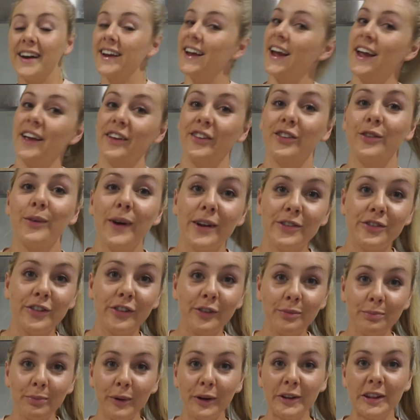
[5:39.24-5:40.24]
Okay, so I
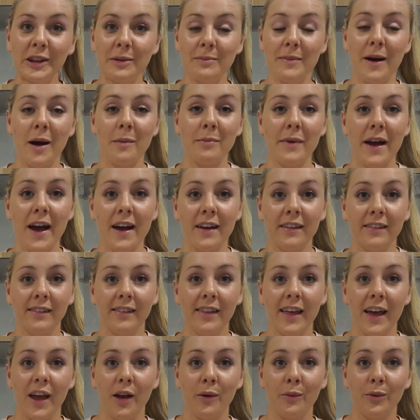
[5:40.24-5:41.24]
just broke them up
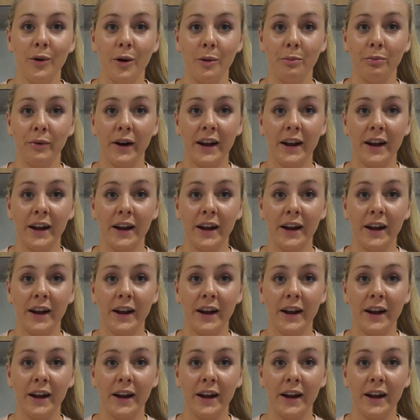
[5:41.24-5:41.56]
as they were